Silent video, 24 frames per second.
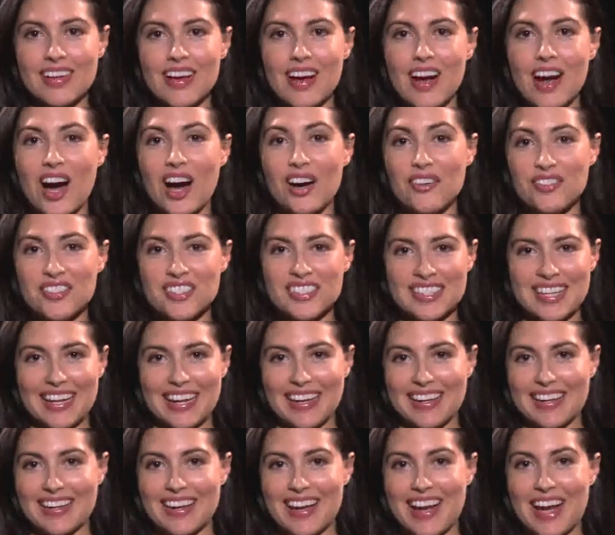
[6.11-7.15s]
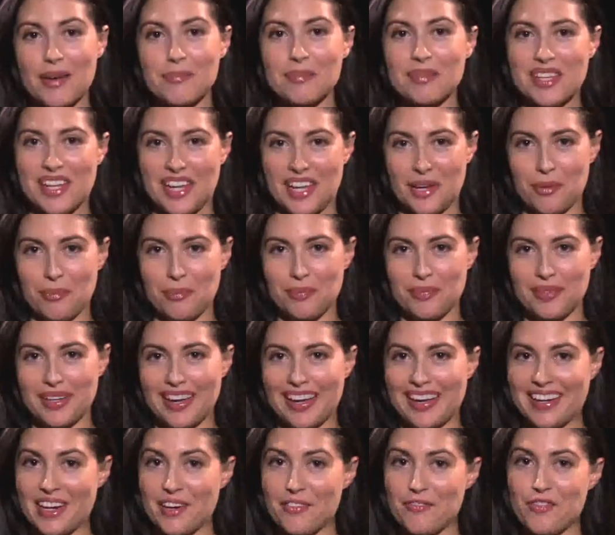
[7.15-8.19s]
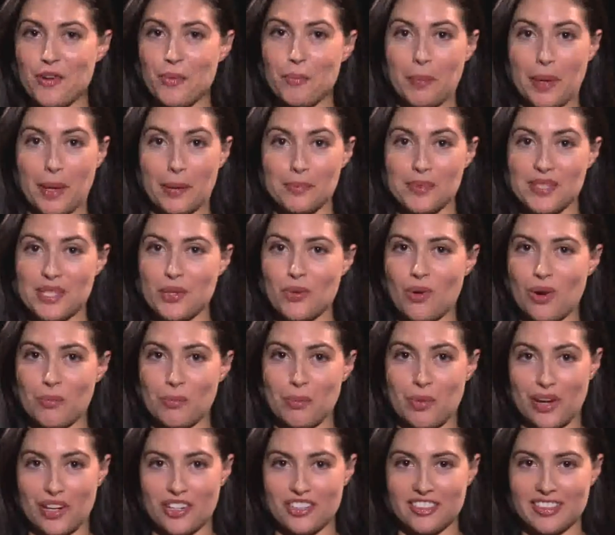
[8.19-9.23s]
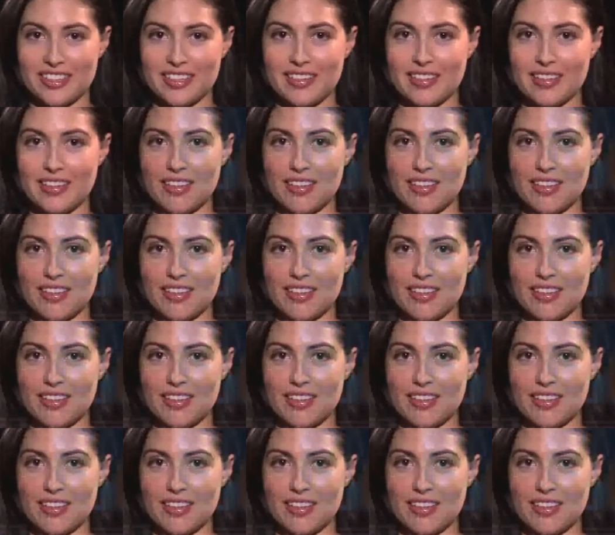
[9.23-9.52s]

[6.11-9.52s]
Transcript: Half a day, I'm Kim, and I'm from Pepsi Guam Bottling.